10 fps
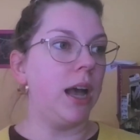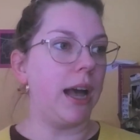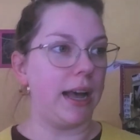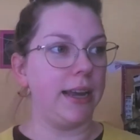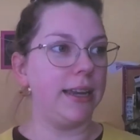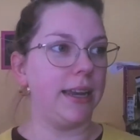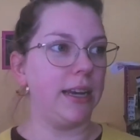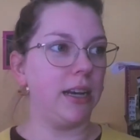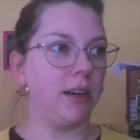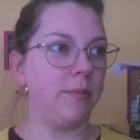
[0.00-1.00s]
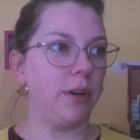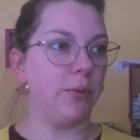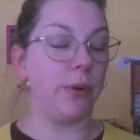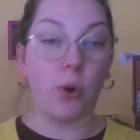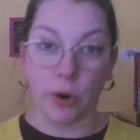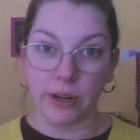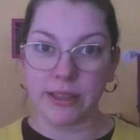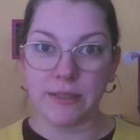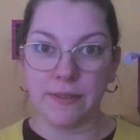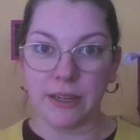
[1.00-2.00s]
I am recording
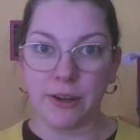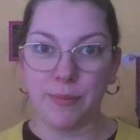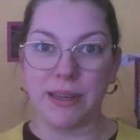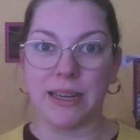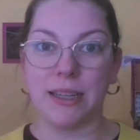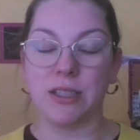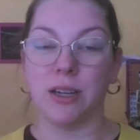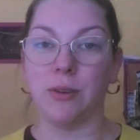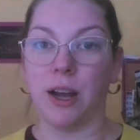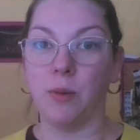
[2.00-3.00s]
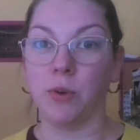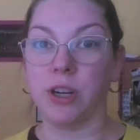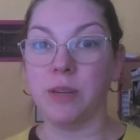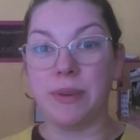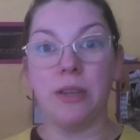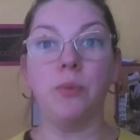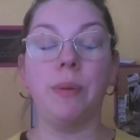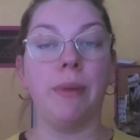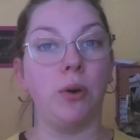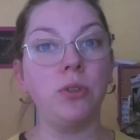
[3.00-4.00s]
this video because we're going to be
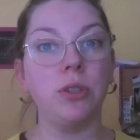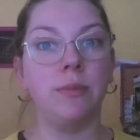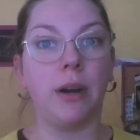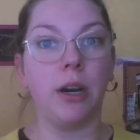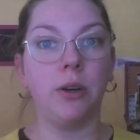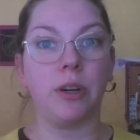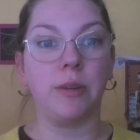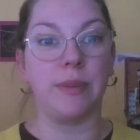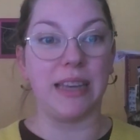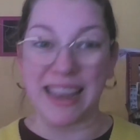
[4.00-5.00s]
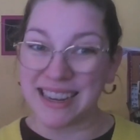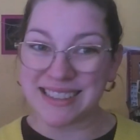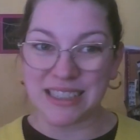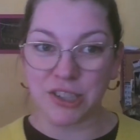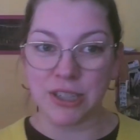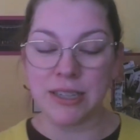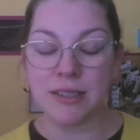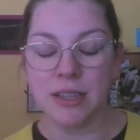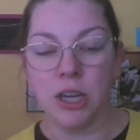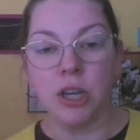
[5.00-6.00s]
remote tomorrow. We're going to be
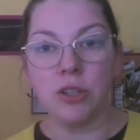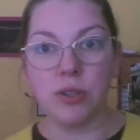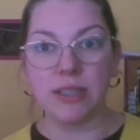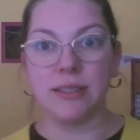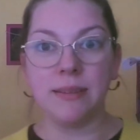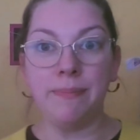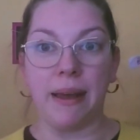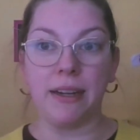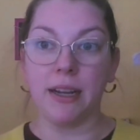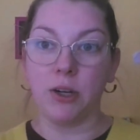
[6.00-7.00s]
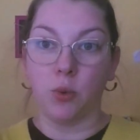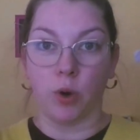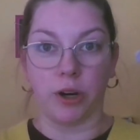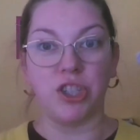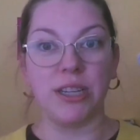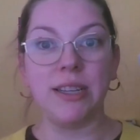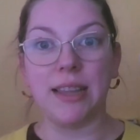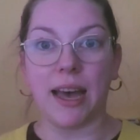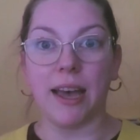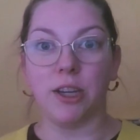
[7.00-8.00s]
asynchronous. So this is embedded in a worksheet
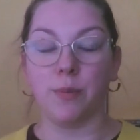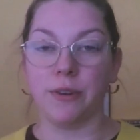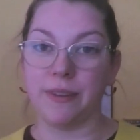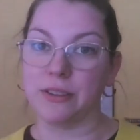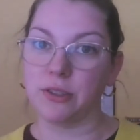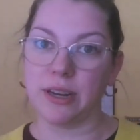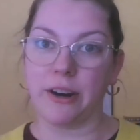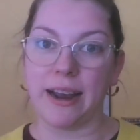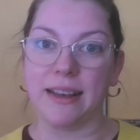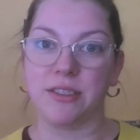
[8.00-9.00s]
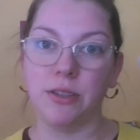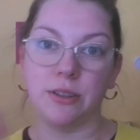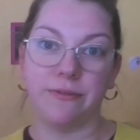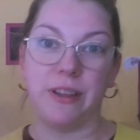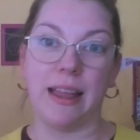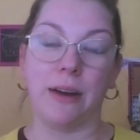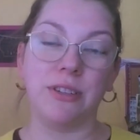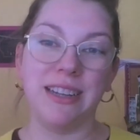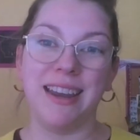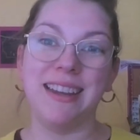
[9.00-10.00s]
that your professor and I are asking you to fill out
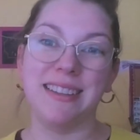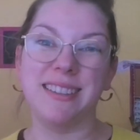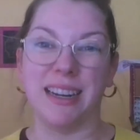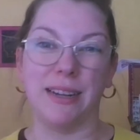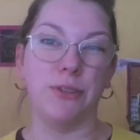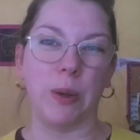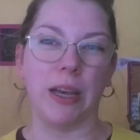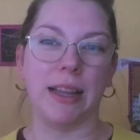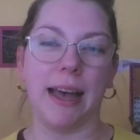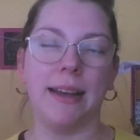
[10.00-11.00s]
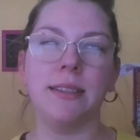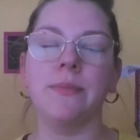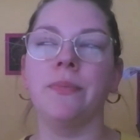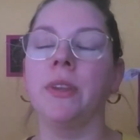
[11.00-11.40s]
today instead of doing class.